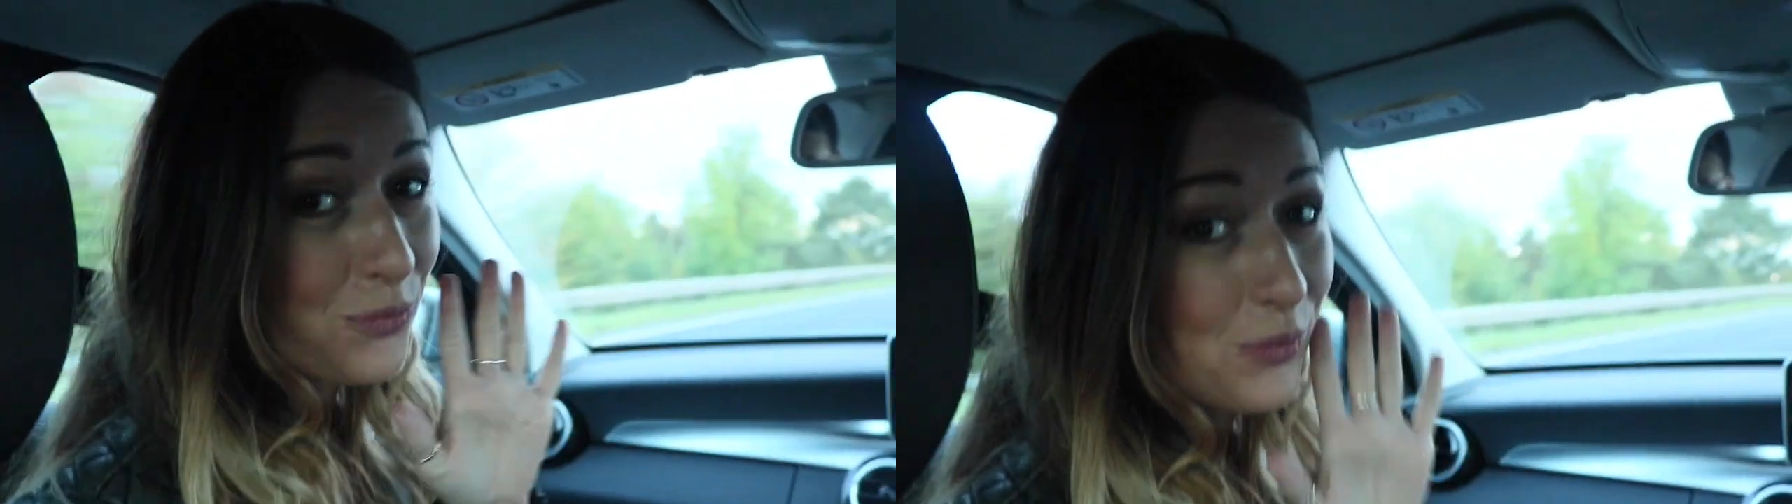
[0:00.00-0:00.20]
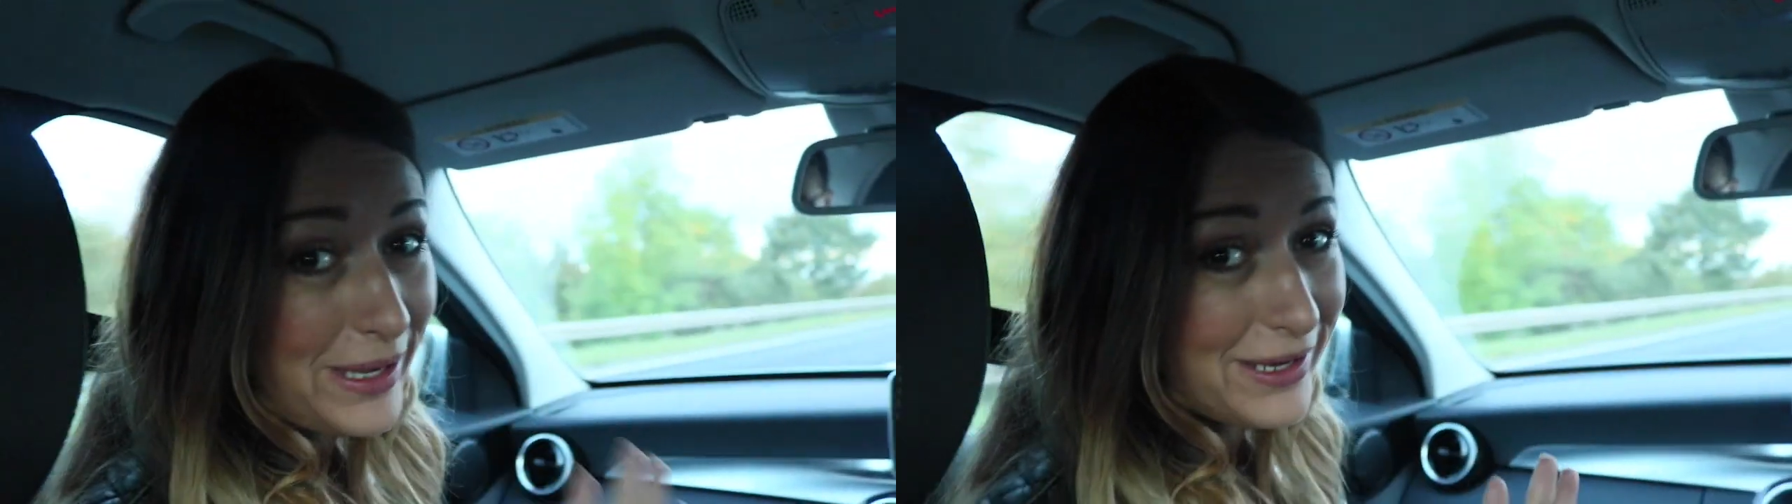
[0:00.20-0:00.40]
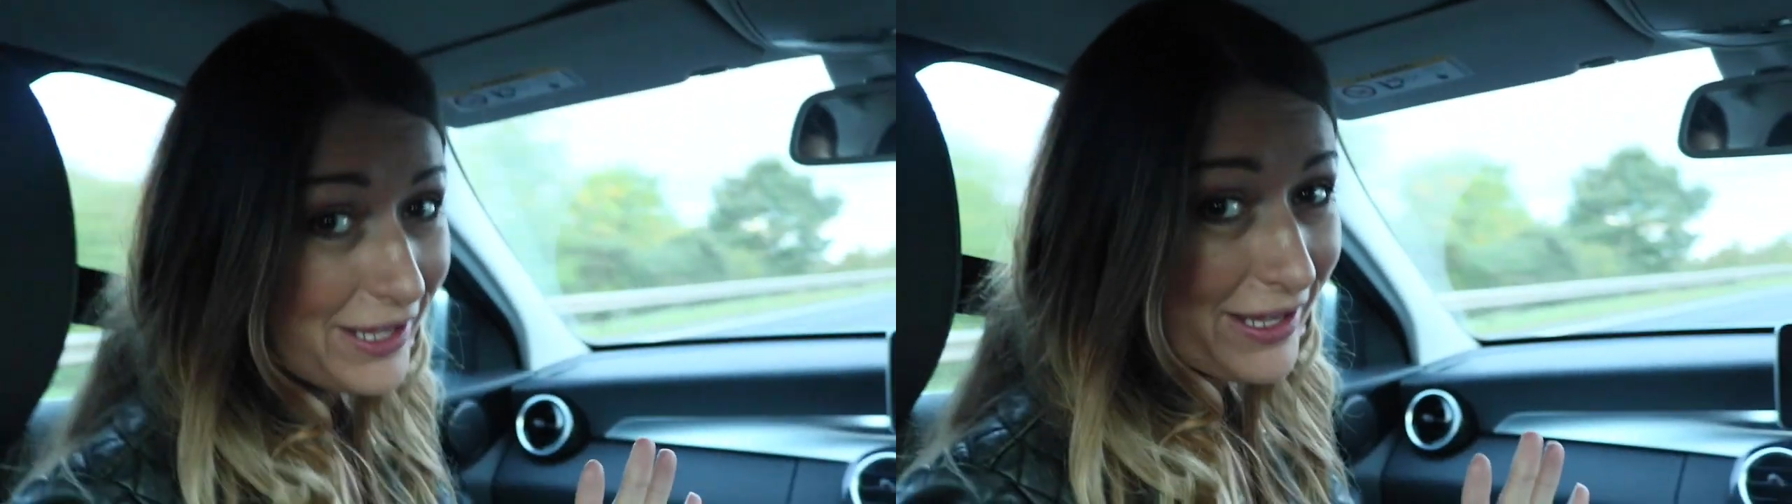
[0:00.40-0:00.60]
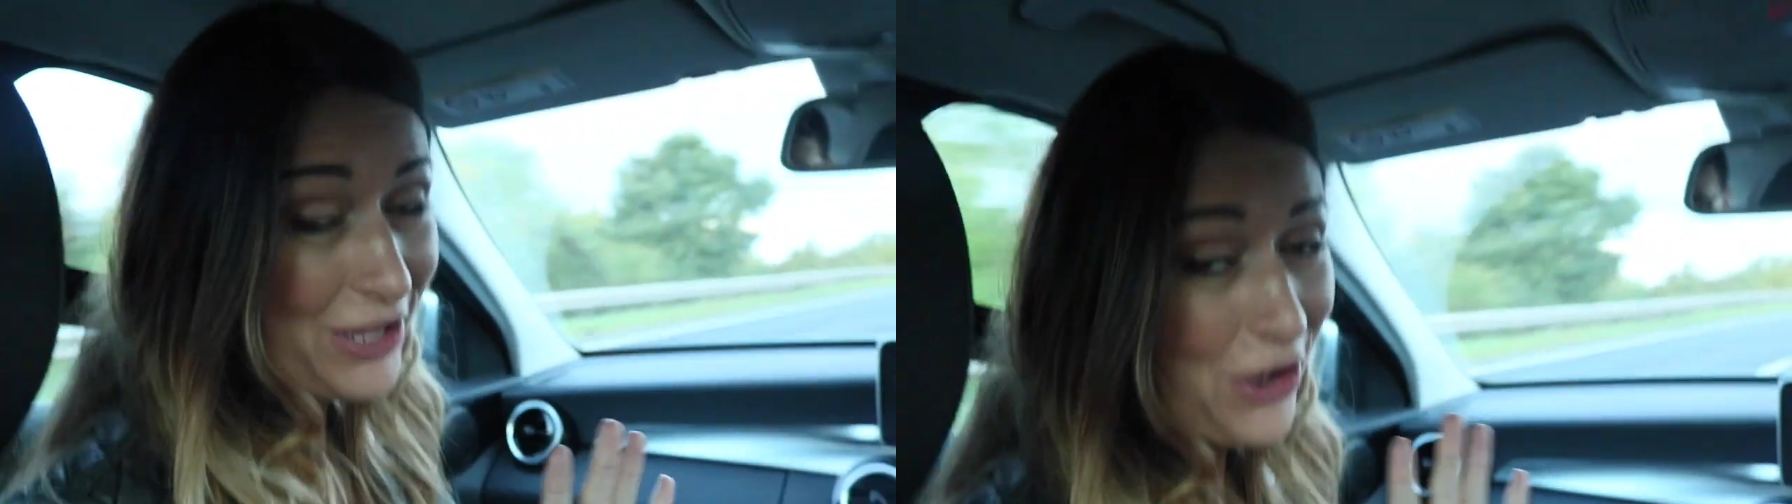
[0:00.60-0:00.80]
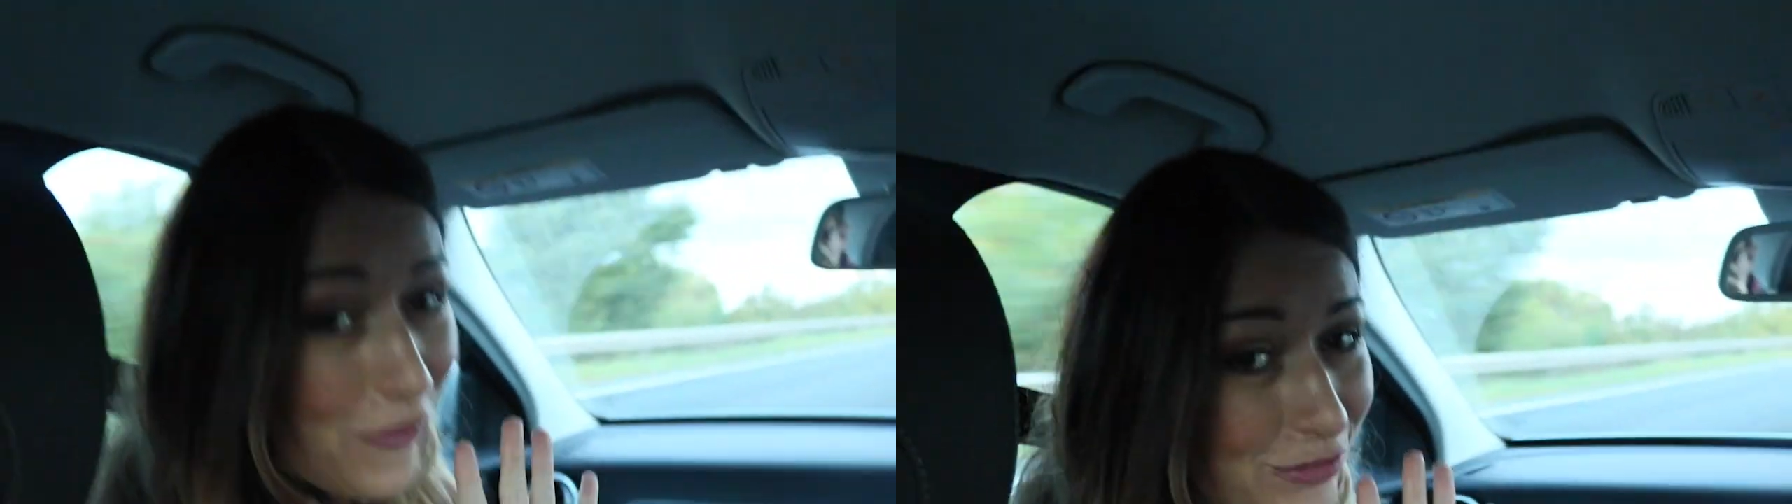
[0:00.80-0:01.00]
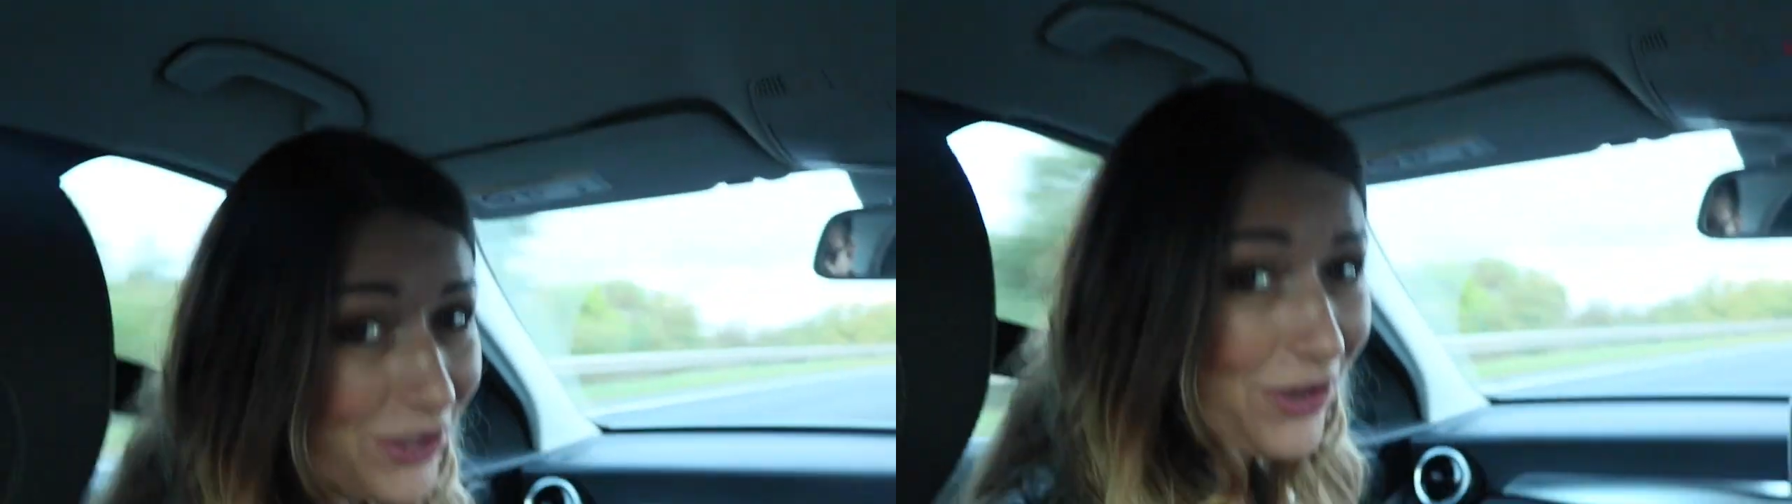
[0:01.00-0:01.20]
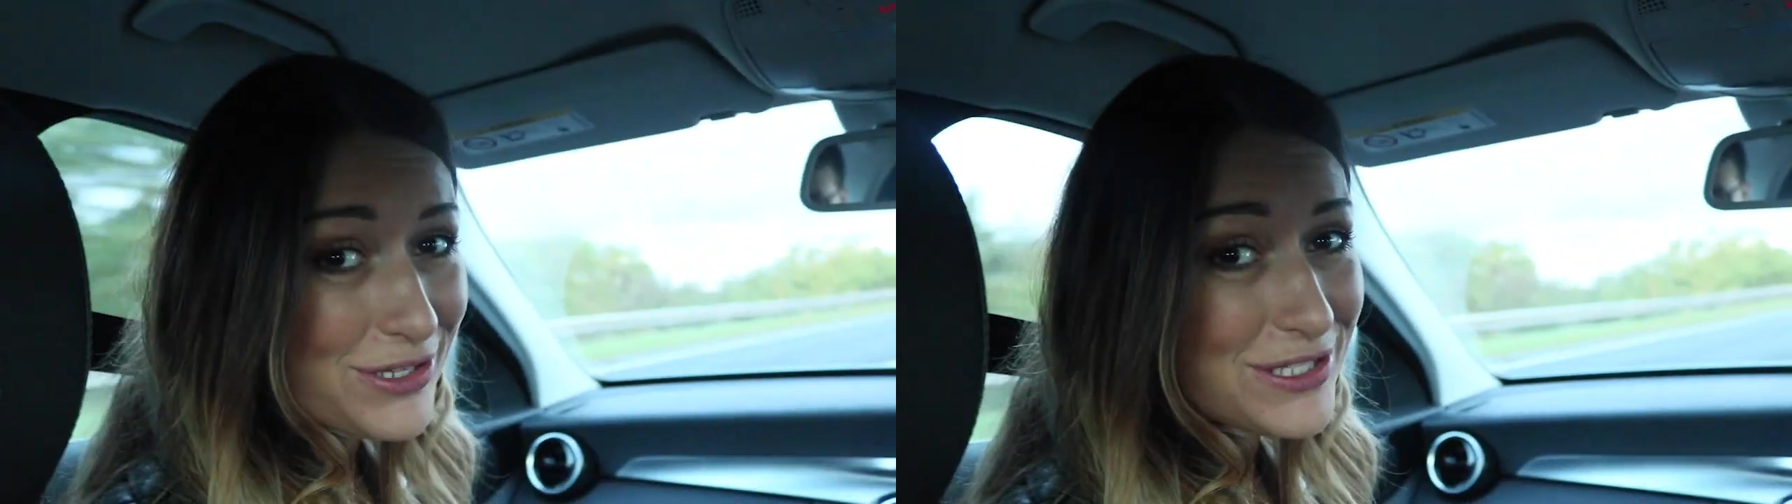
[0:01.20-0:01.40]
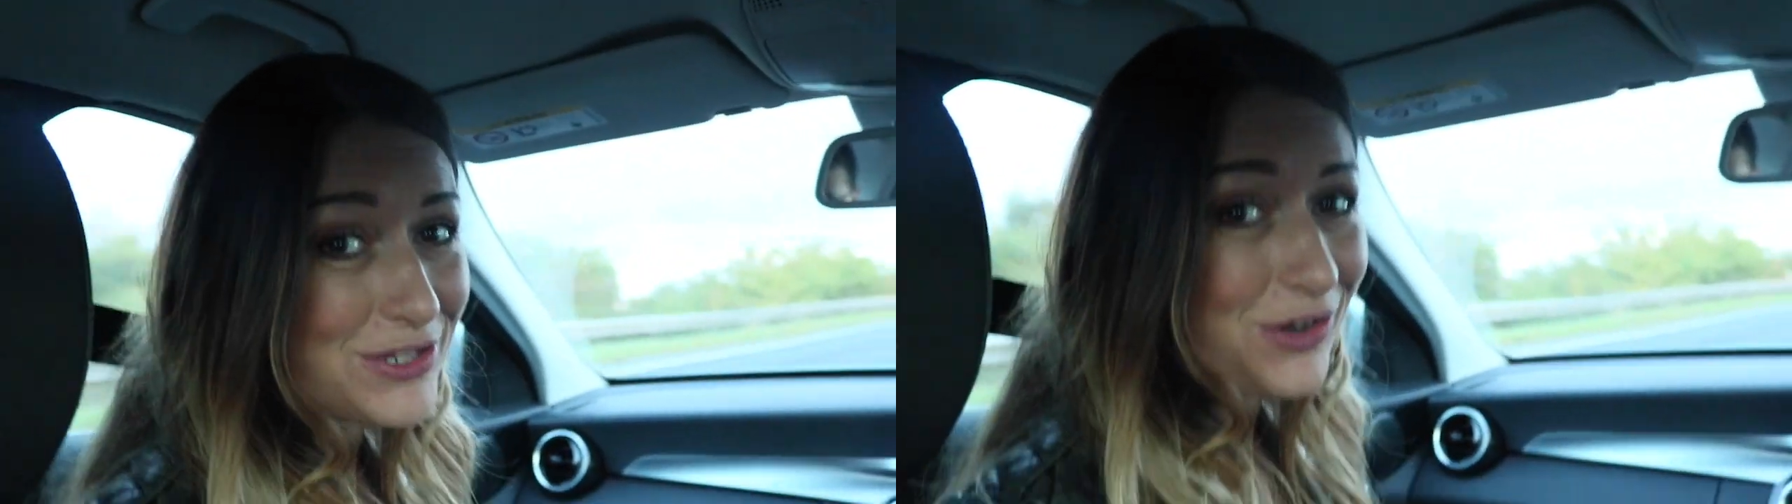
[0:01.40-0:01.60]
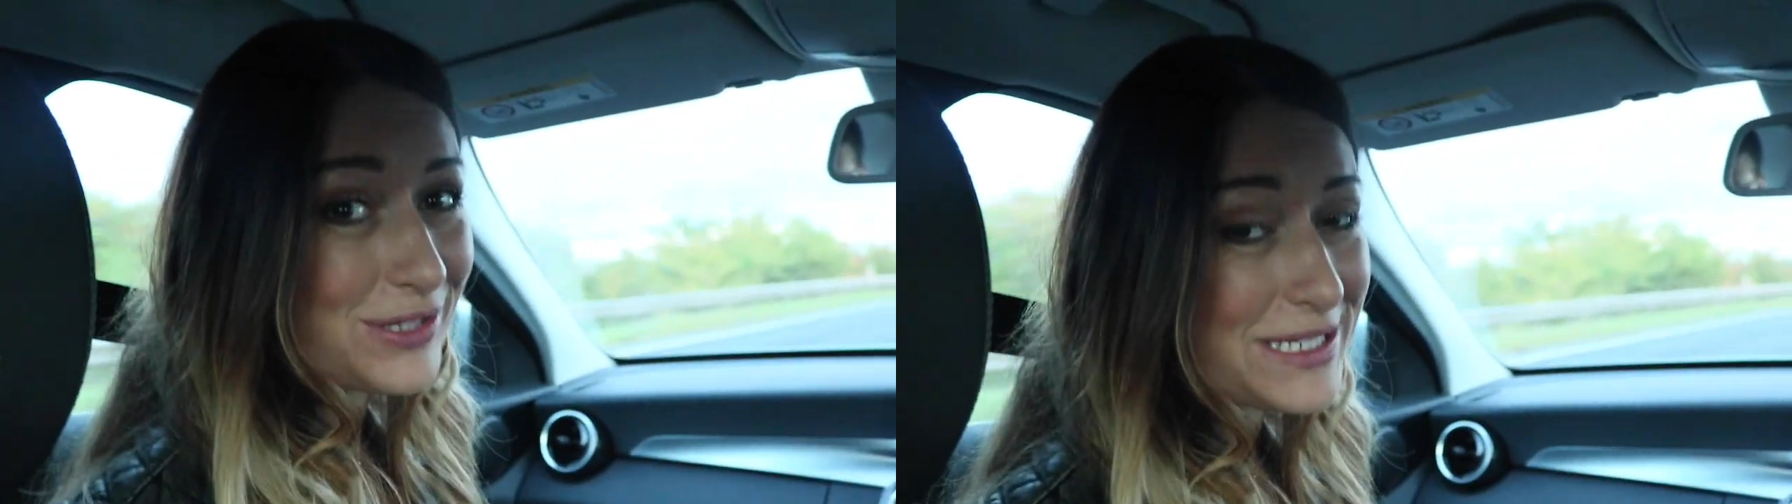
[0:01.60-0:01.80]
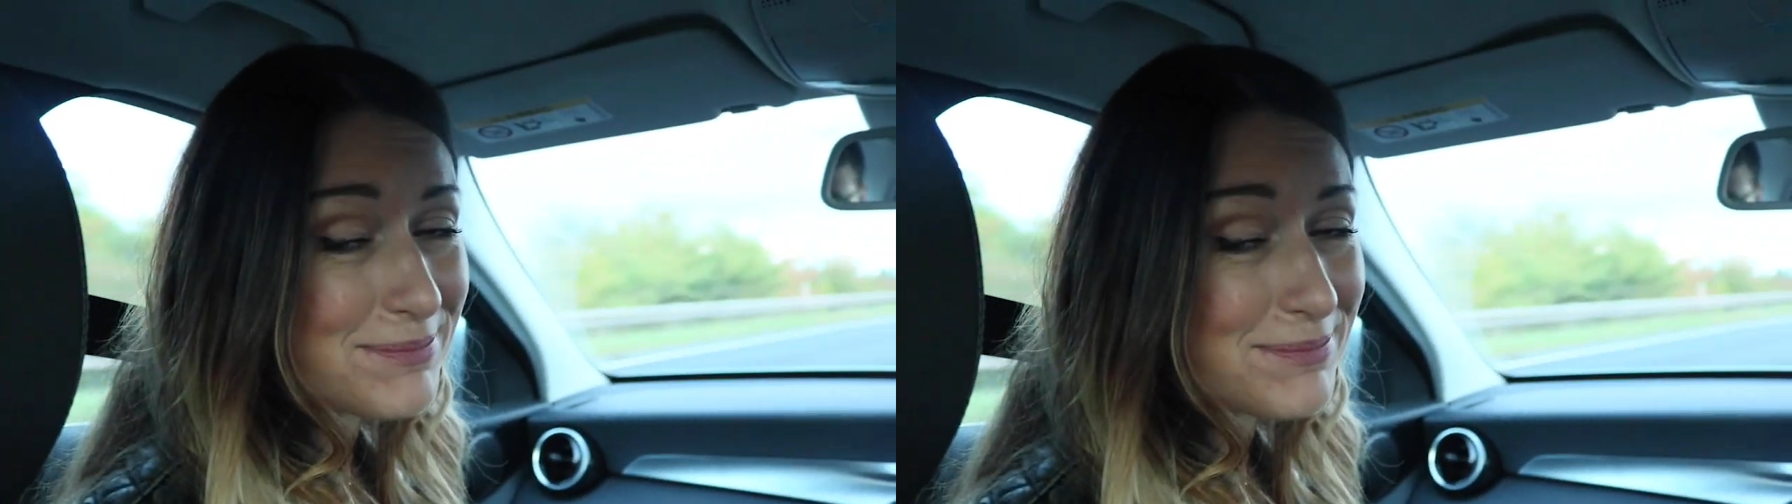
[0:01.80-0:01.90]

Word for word: the winner of Lois and Oli's